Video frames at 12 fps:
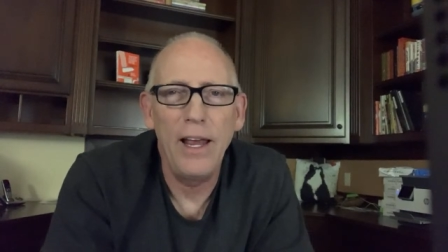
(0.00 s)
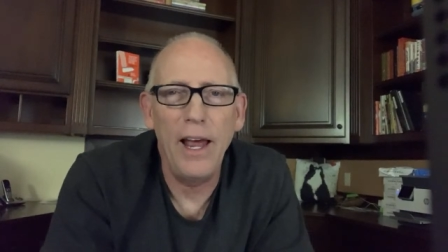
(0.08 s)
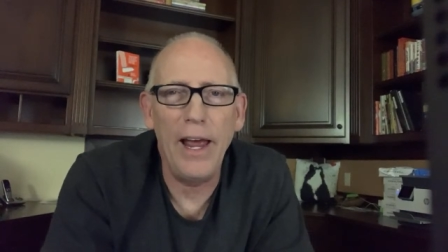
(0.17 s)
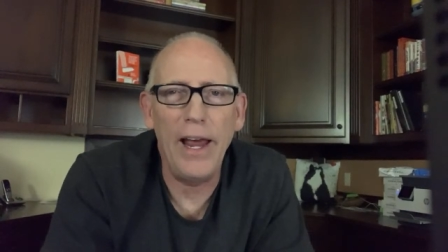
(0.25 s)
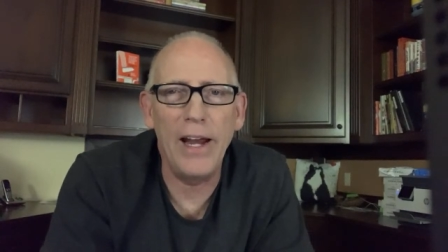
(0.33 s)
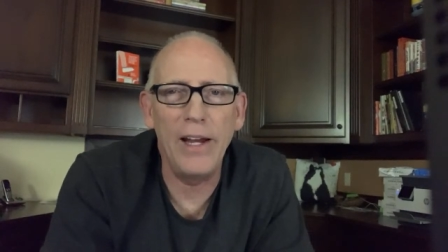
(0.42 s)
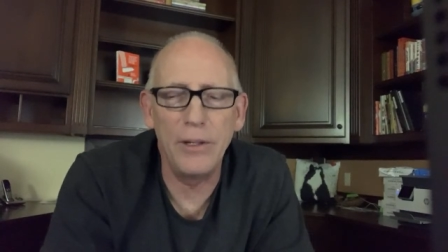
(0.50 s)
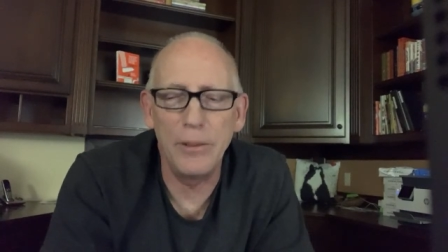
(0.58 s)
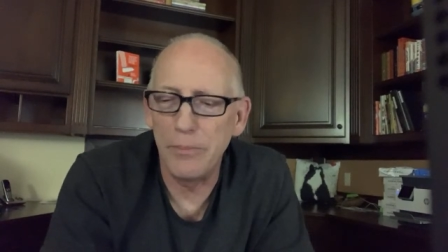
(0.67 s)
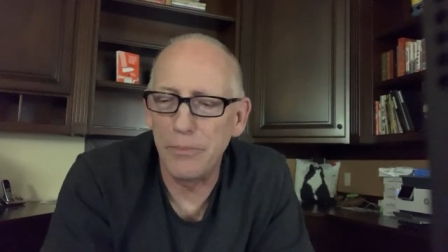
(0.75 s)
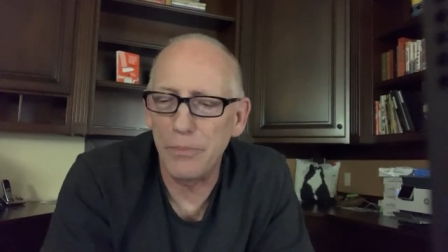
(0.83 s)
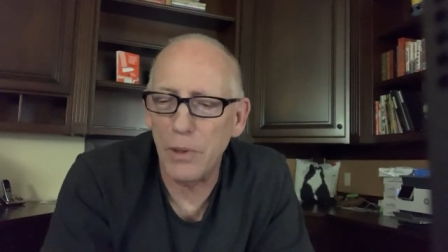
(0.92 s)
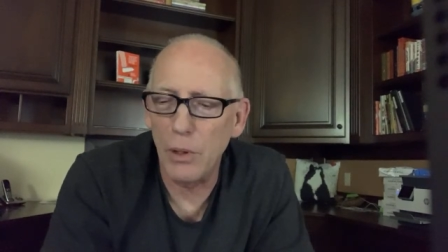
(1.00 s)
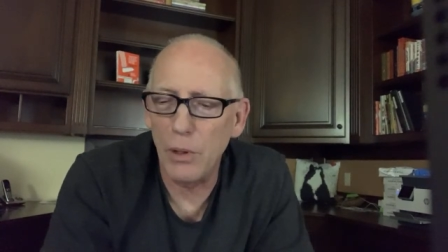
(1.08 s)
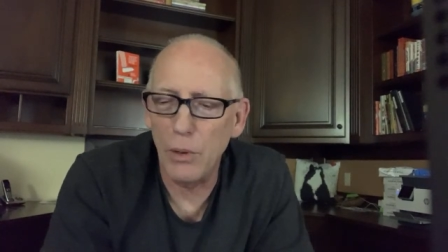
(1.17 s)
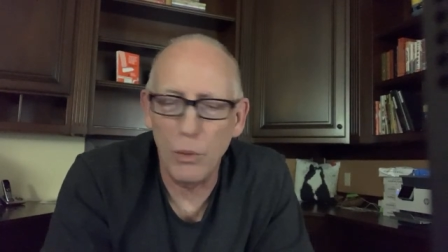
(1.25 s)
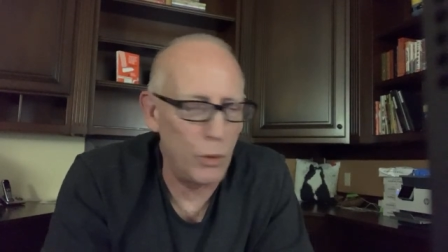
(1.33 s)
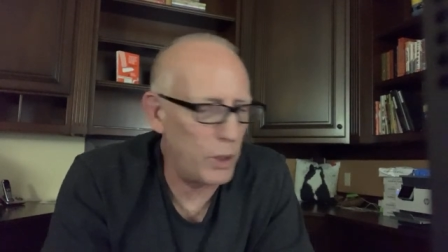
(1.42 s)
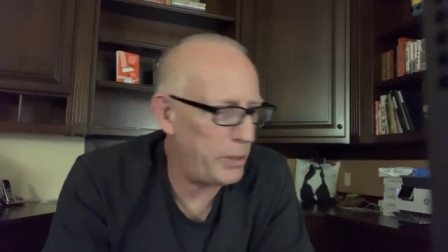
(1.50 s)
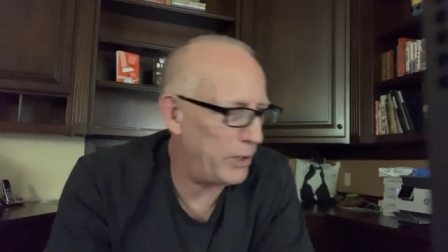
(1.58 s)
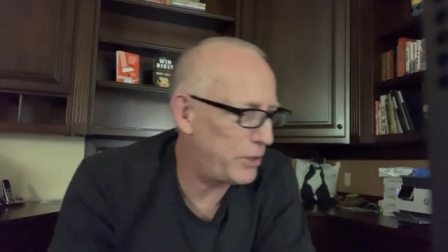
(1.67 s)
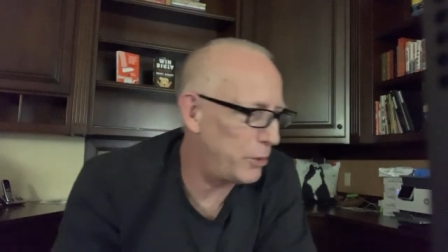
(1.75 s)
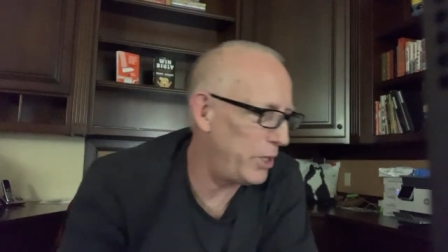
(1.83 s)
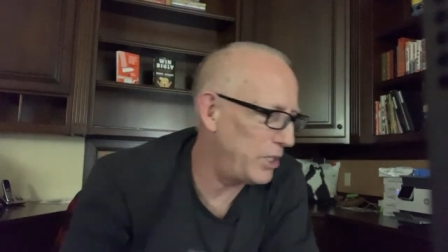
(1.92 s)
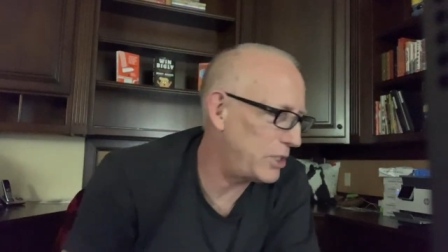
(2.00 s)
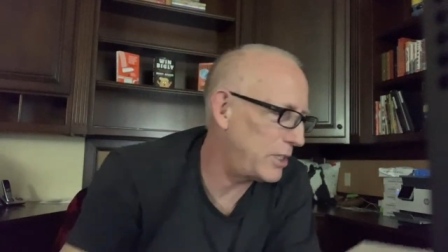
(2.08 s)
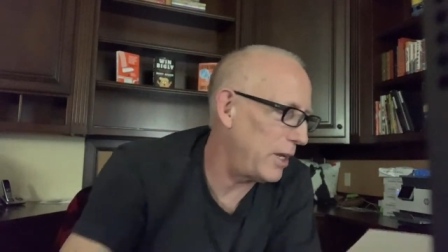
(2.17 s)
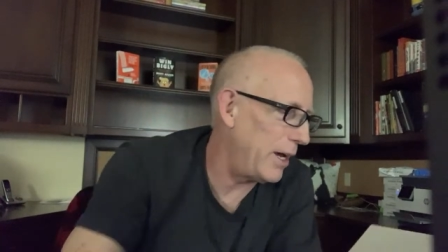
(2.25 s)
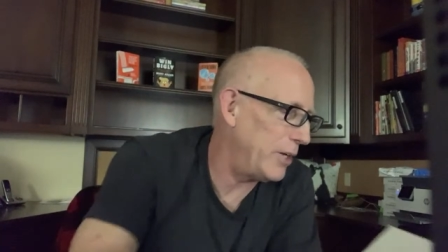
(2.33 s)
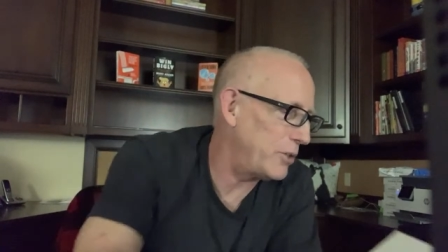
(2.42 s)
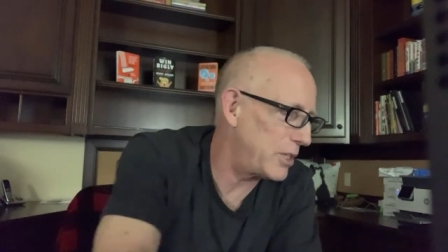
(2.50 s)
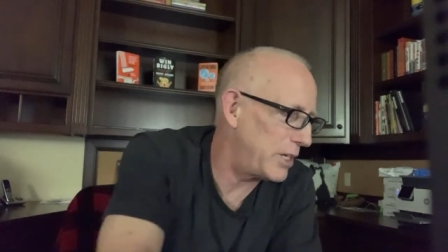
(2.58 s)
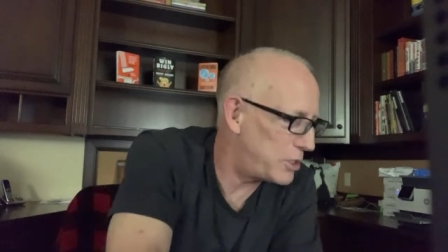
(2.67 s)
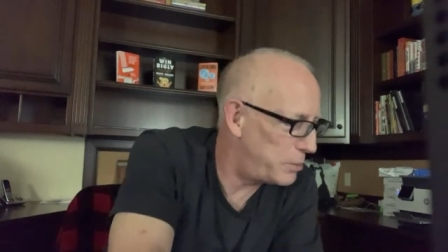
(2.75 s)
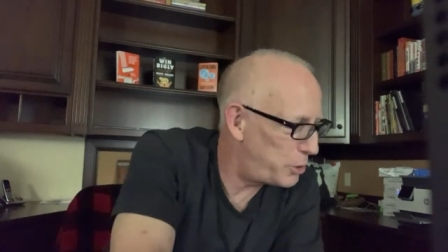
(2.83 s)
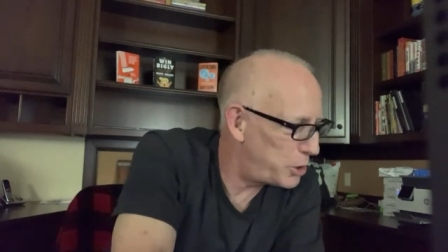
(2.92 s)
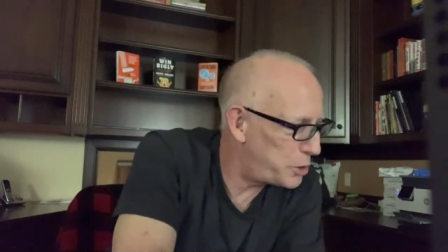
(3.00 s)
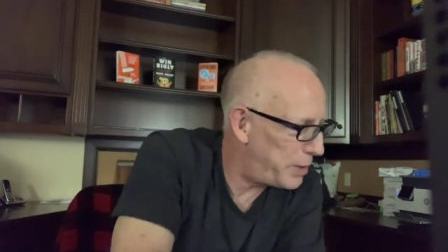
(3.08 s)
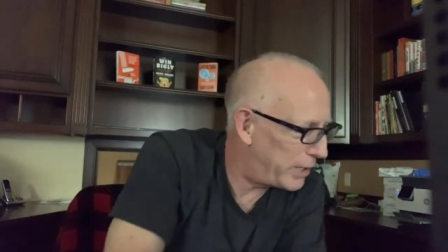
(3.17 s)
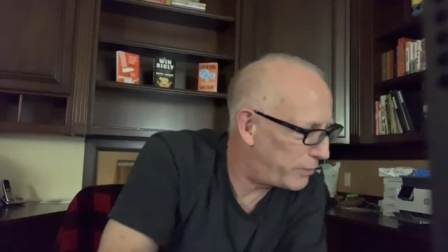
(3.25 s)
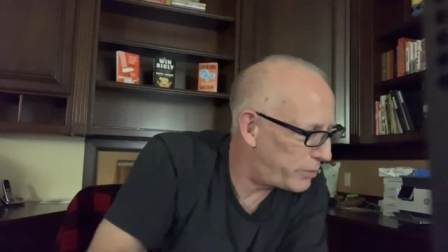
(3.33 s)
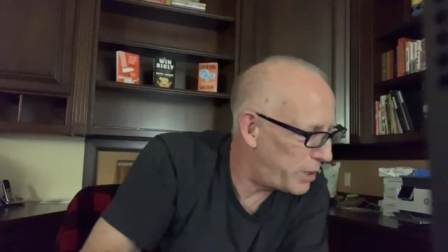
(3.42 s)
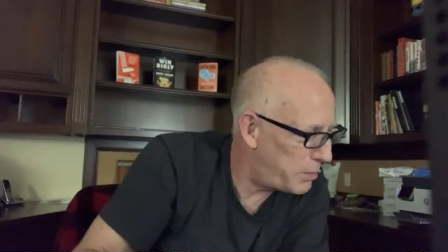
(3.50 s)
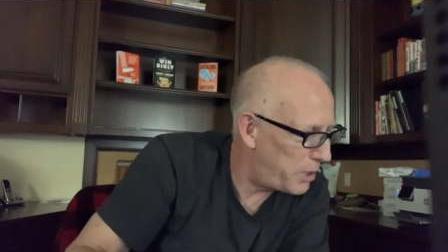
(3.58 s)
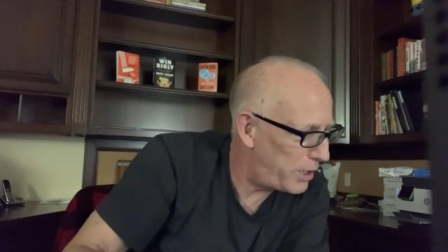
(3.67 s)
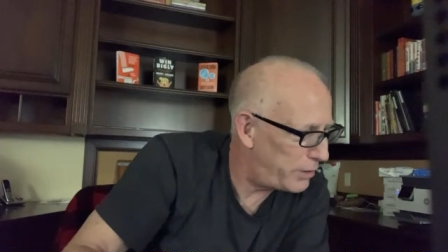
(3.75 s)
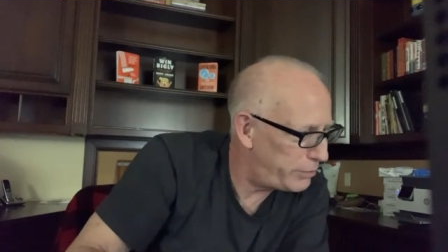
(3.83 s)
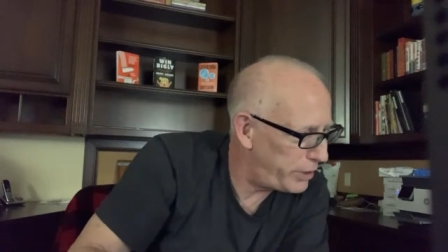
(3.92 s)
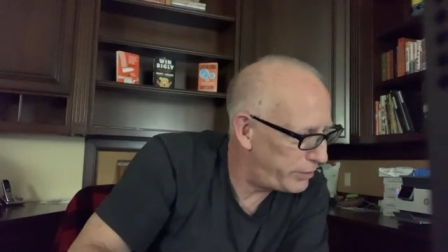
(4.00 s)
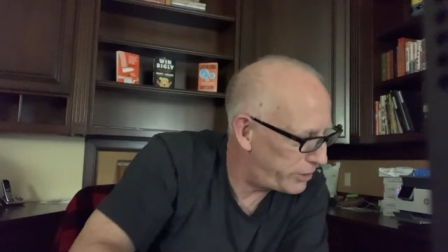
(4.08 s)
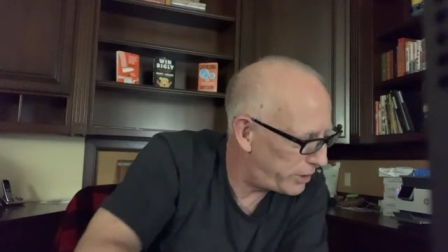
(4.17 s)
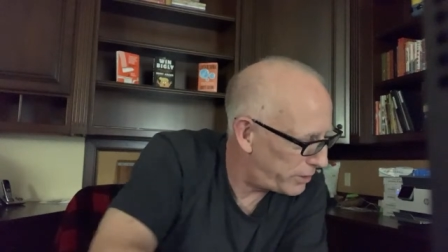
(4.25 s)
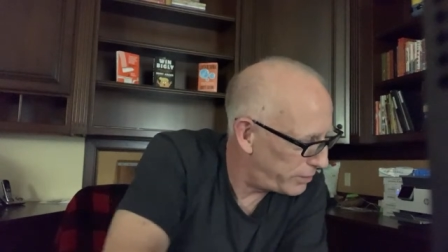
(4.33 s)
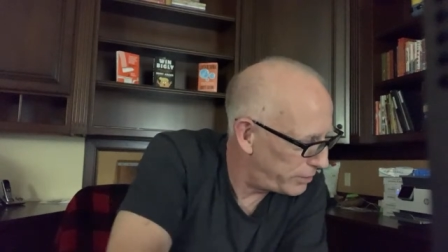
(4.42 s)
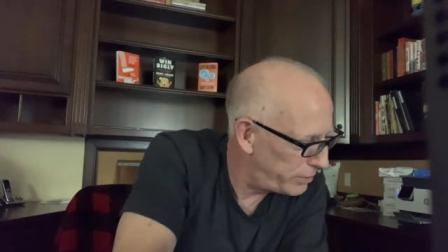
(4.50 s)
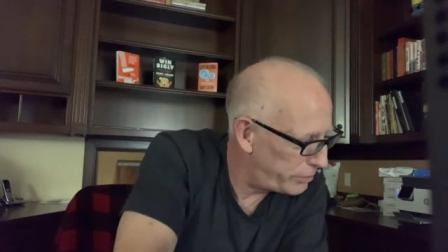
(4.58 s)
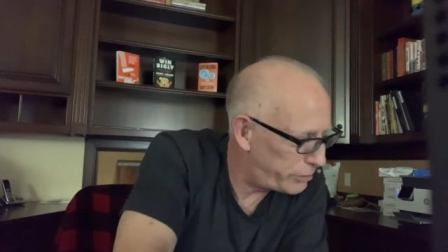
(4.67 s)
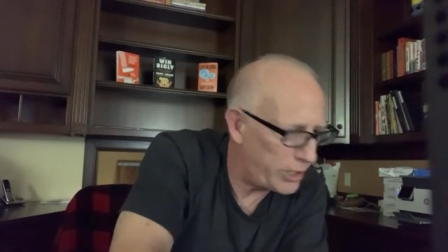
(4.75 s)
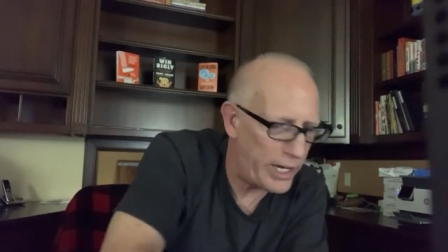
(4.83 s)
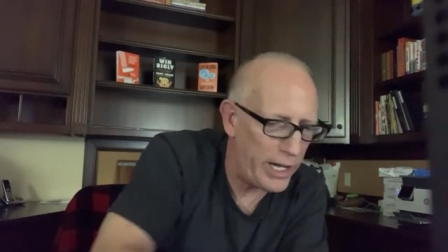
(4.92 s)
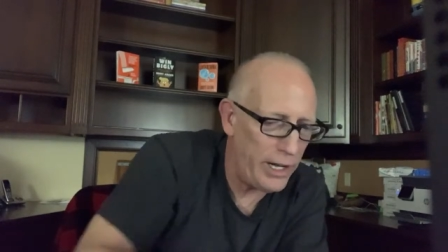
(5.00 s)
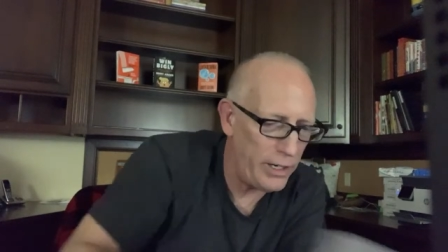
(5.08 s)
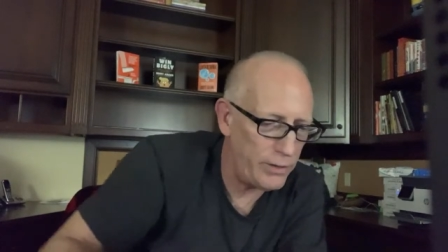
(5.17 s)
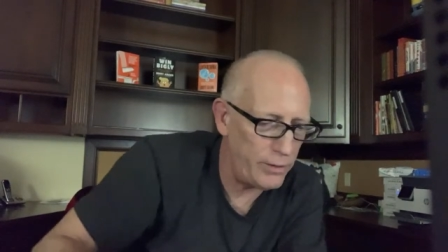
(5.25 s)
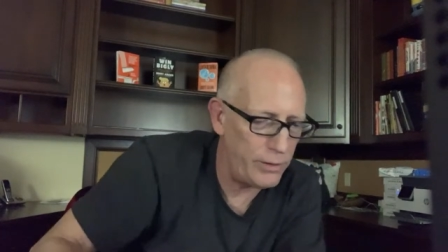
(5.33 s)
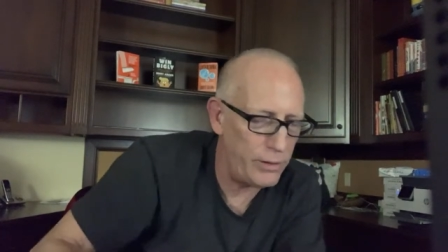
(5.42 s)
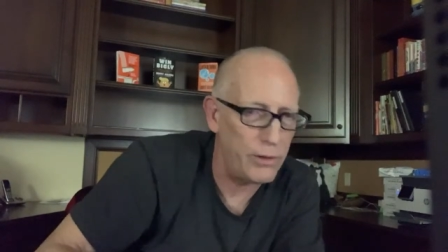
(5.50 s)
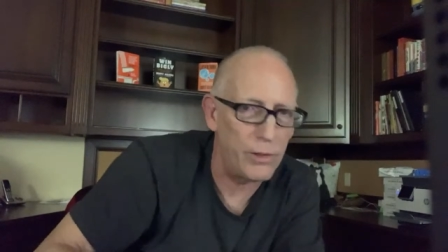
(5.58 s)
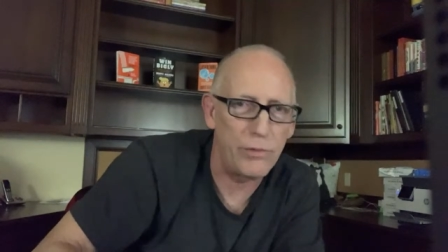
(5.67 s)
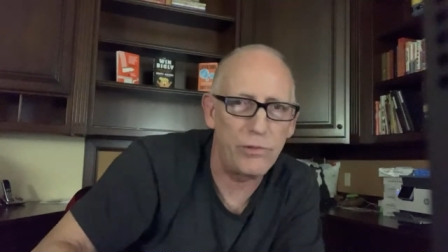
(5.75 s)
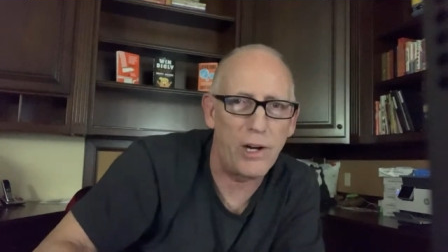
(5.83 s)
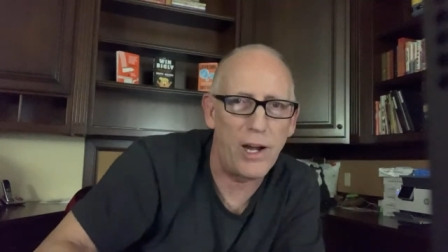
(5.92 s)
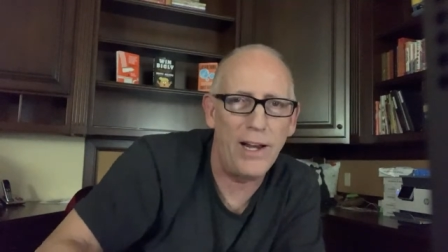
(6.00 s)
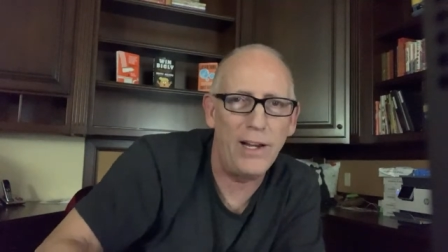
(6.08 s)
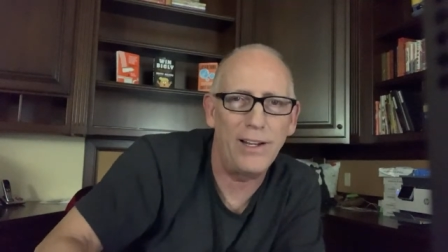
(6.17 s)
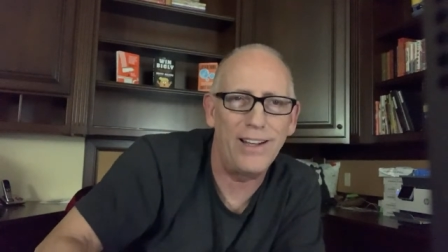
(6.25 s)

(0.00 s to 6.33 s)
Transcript: And what about the risk? I also got some pushback from uh, Viva Frei, or Fry.